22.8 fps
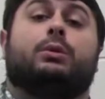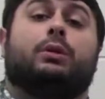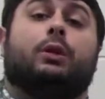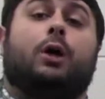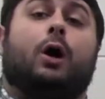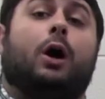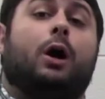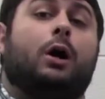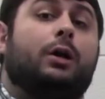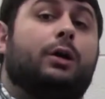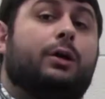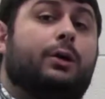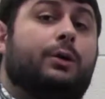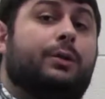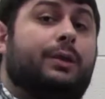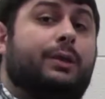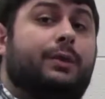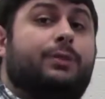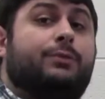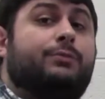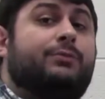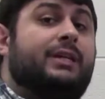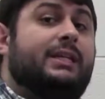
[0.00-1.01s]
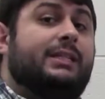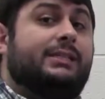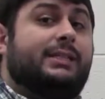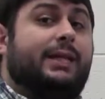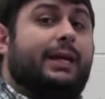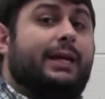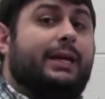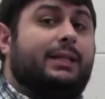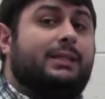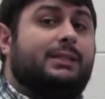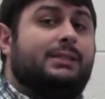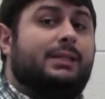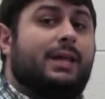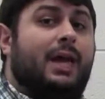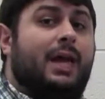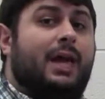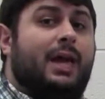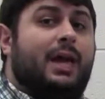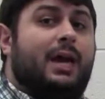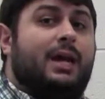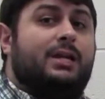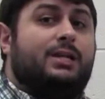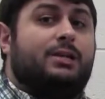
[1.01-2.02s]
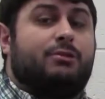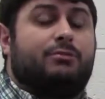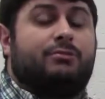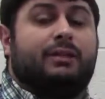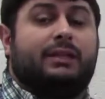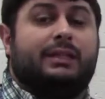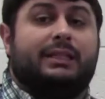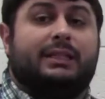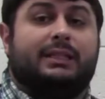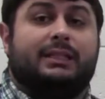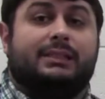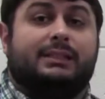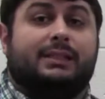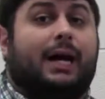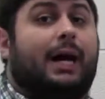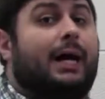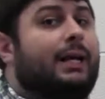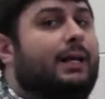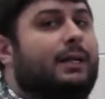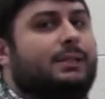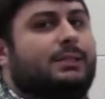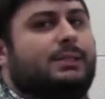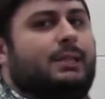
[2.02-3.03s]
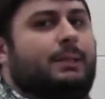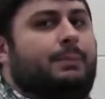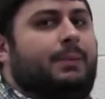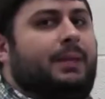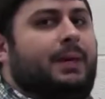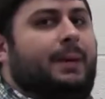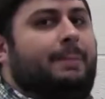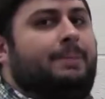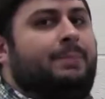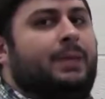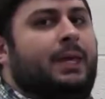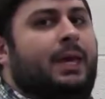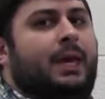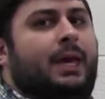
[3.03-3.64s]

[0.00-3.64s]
longer than 3 seconds to really decide on something?